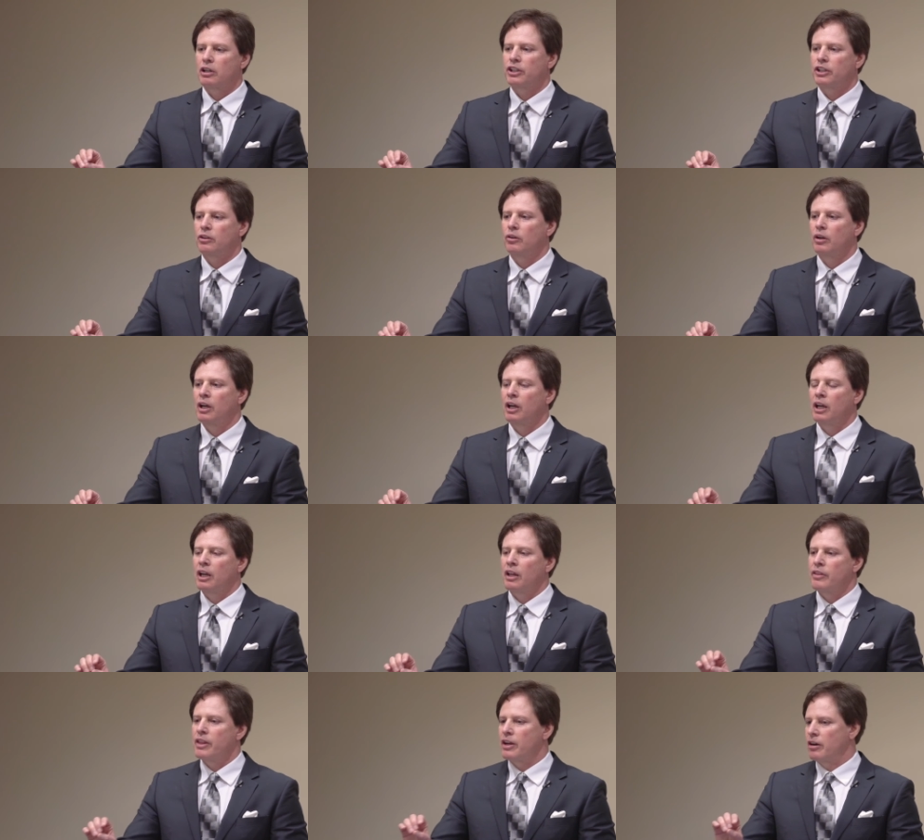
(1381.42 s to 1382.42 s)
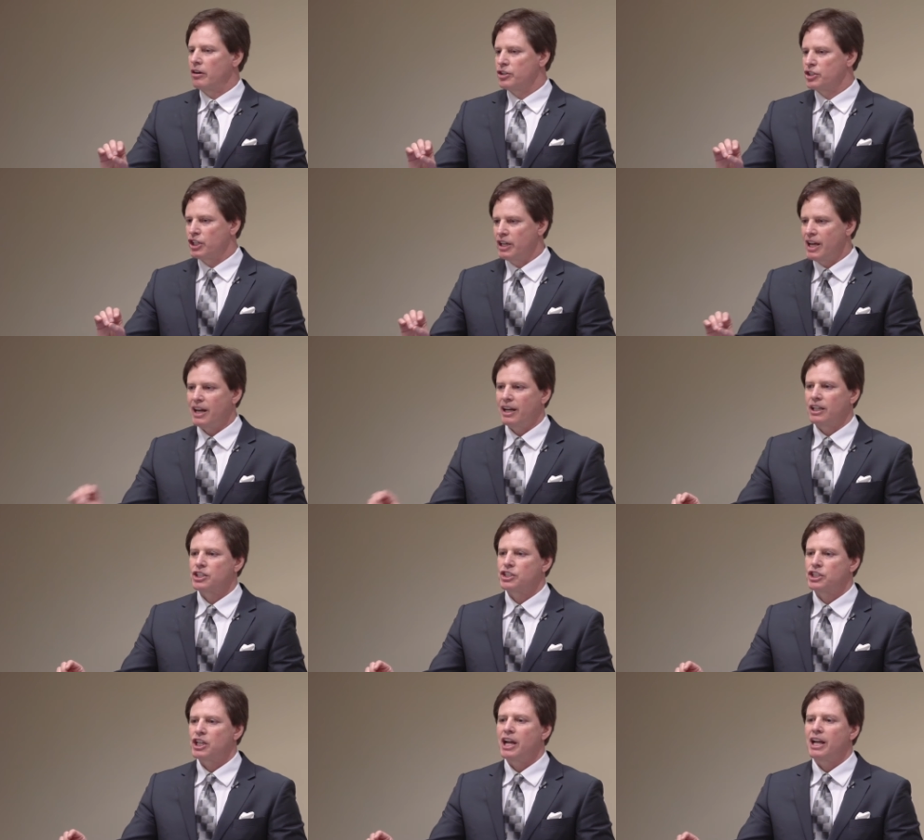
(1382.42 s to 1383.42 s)
argue that our
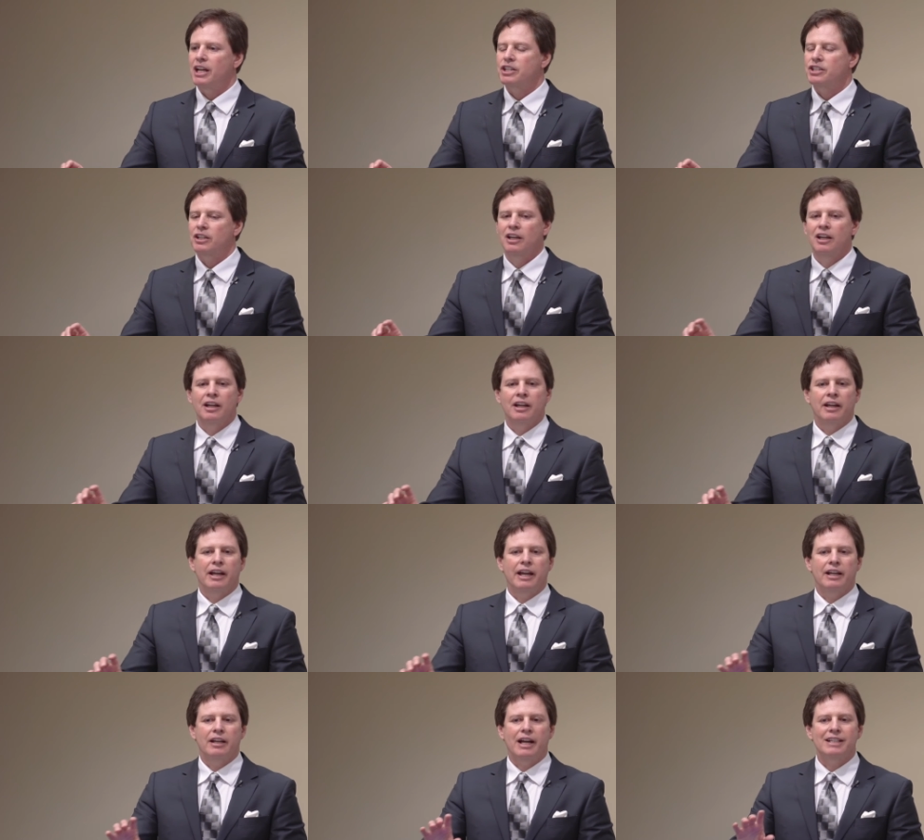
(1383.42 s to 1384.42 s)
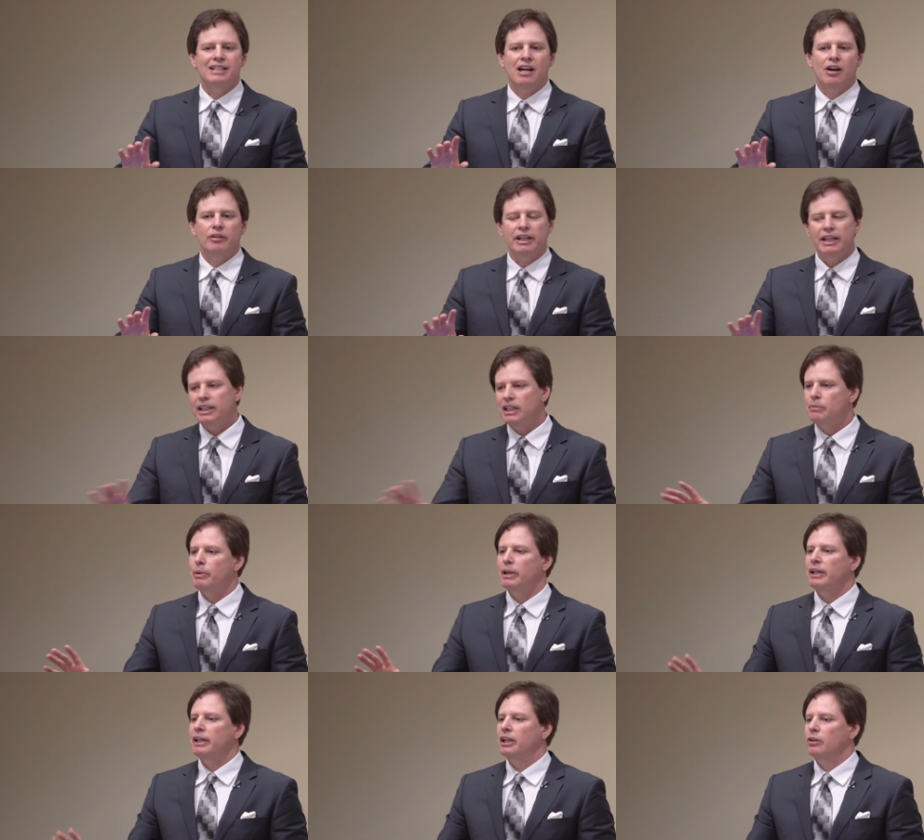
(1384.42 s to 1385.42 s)
genetics changed, and I doubt
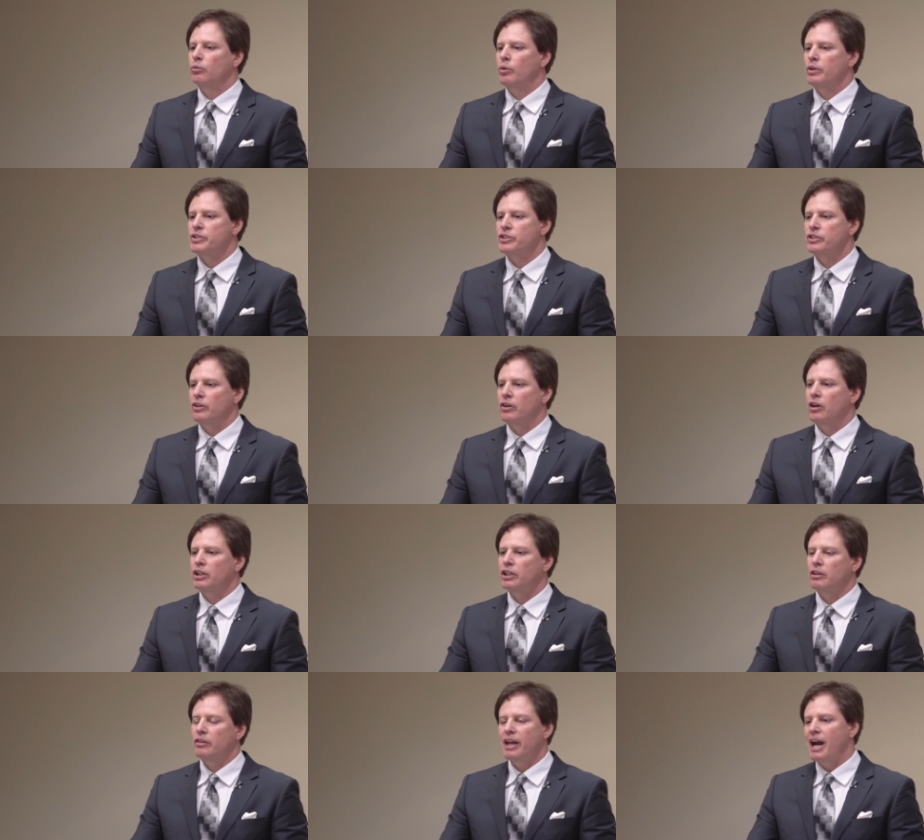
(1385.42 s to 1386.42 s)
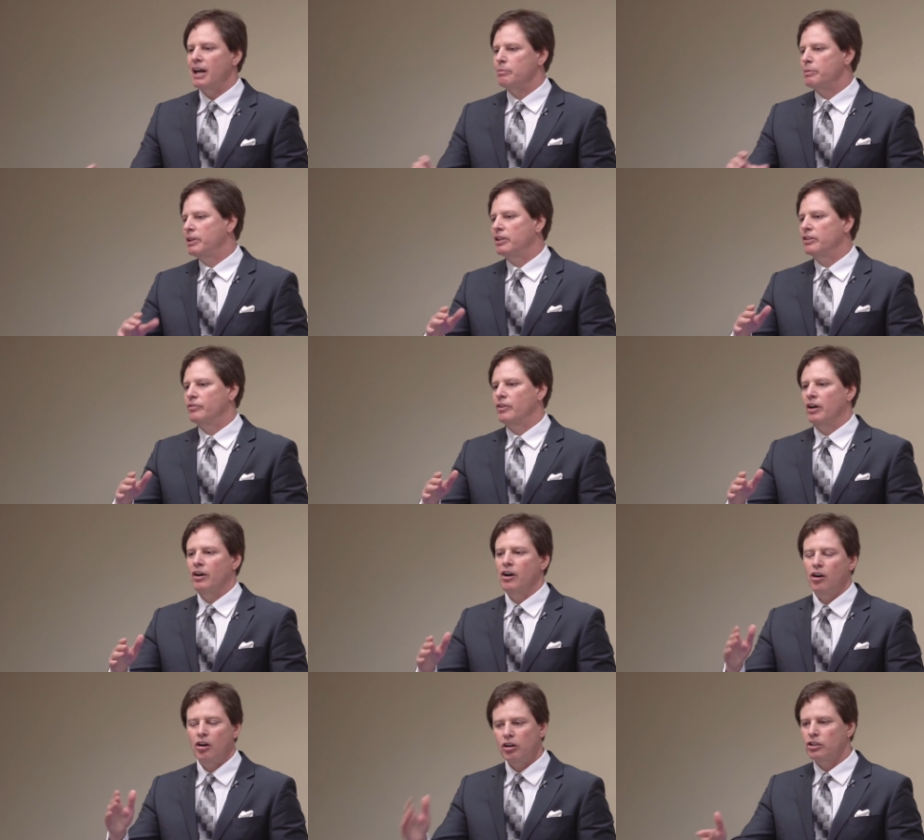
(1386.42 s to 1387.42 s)
anybody here wants to argue that. I mean, the,
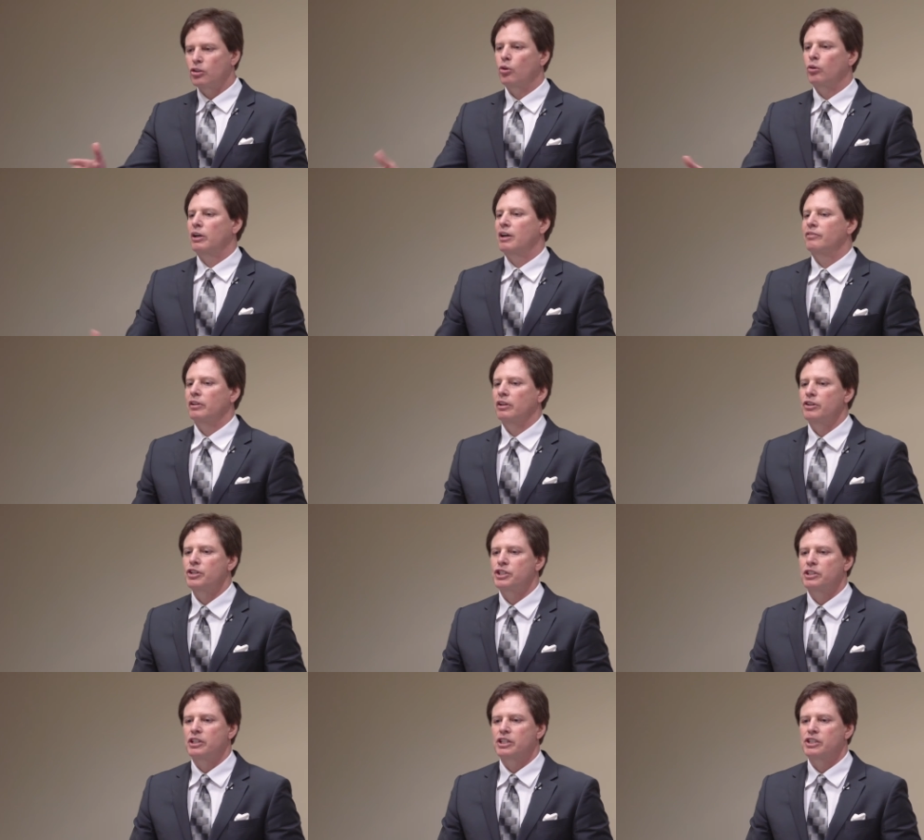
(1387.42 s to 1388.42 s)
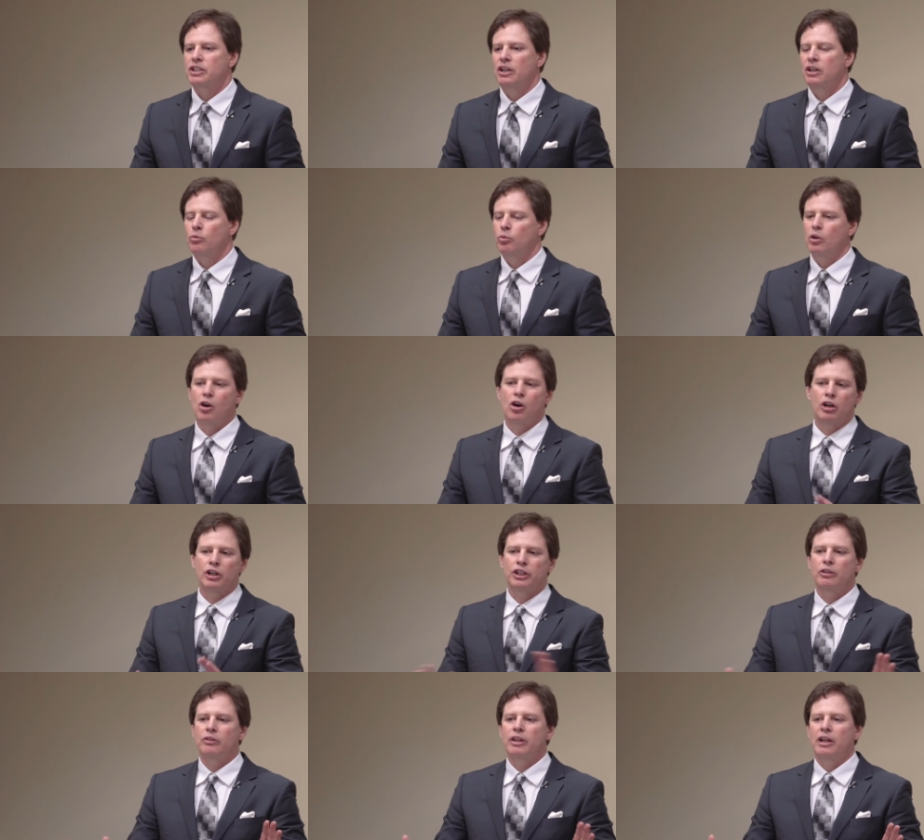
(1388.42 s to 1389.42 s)
a hardcore evolutionist will
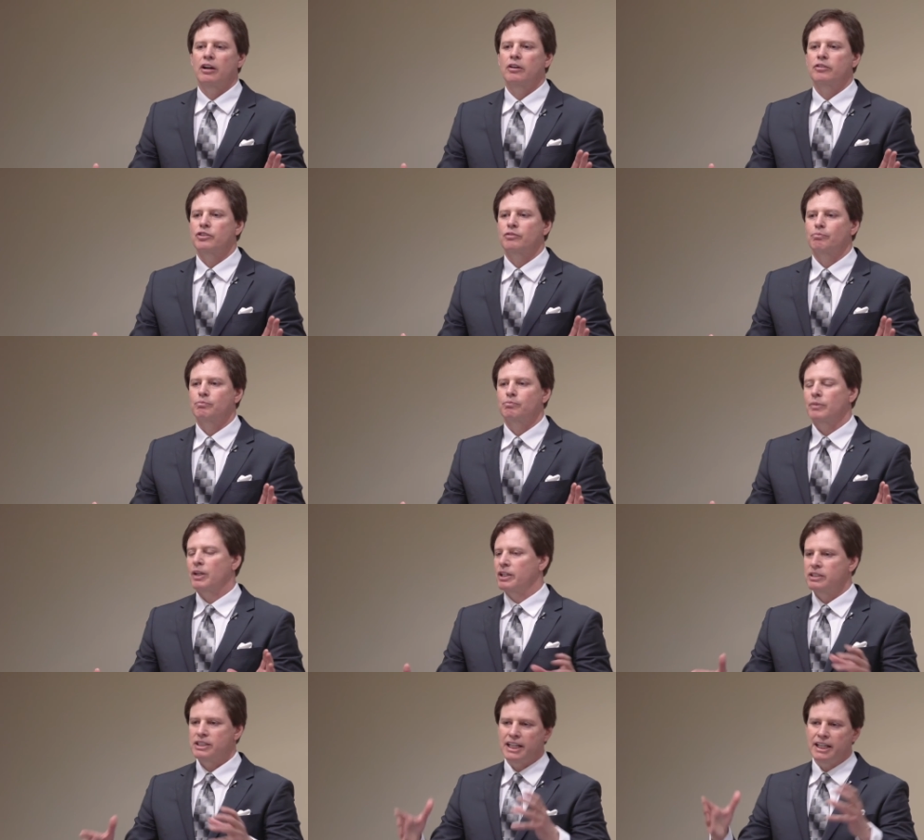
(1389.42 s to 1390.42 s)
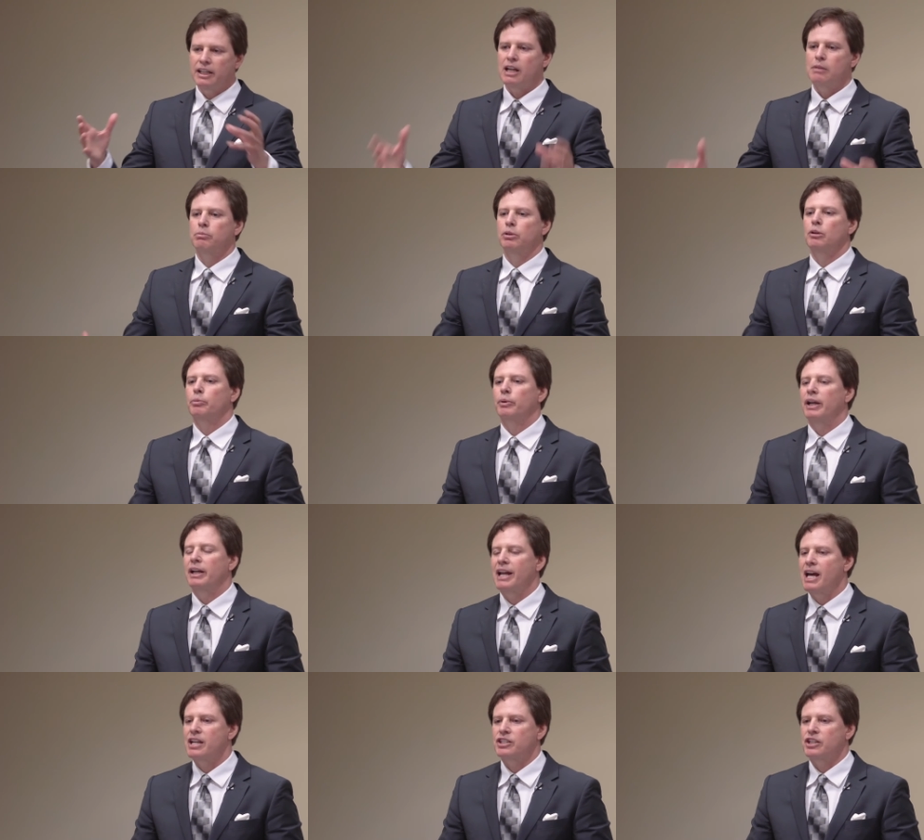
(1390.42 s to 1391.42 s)
argue that our DNA
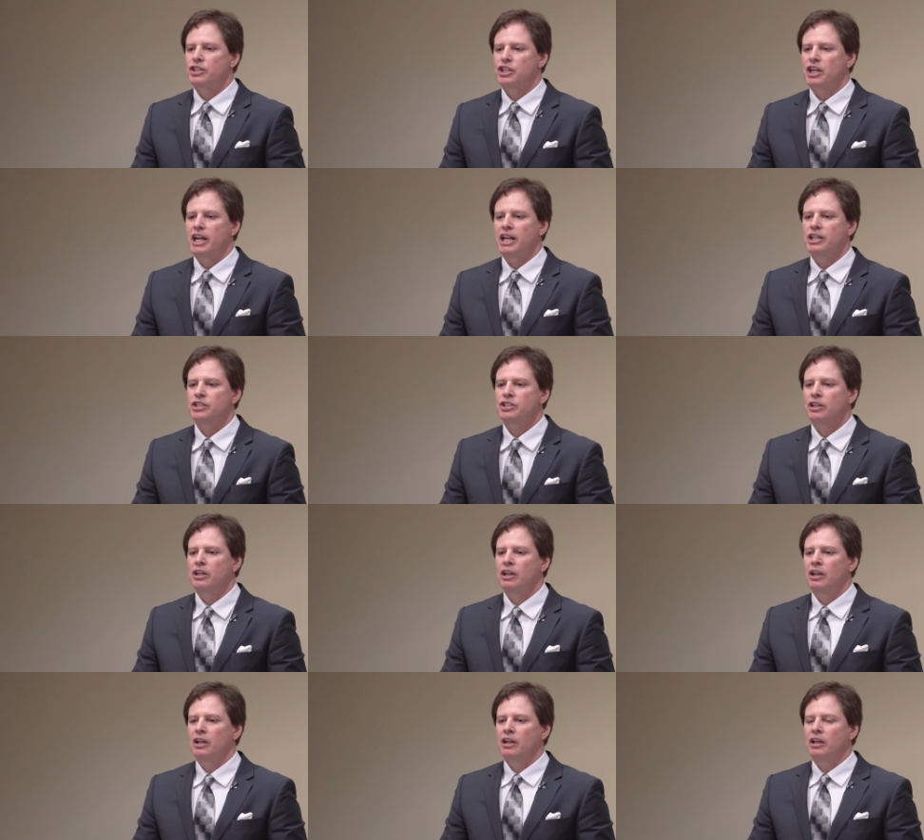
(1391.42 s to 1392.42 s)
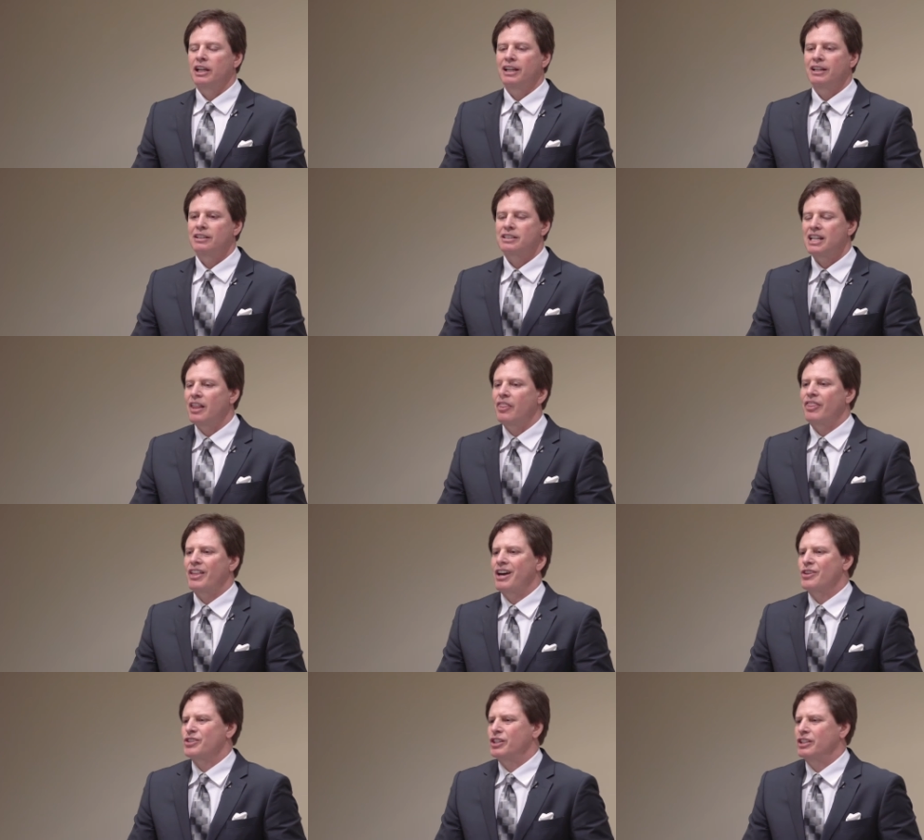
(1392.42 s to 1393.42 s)
blueprint hasn't changed in
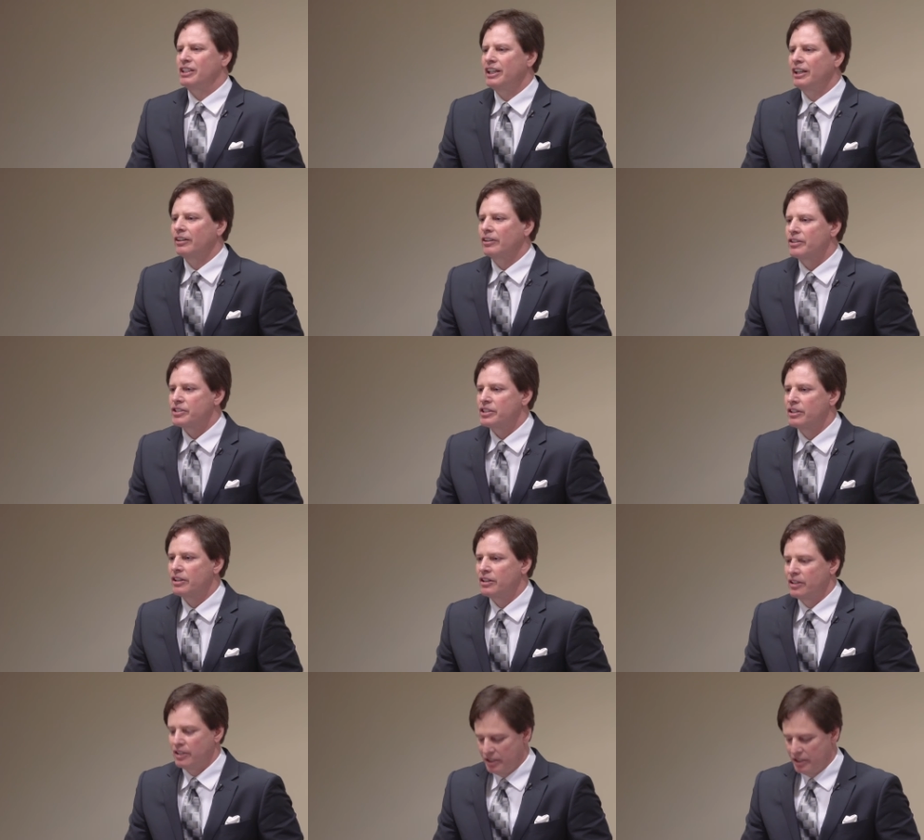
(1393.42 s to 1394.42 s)
10,000 years.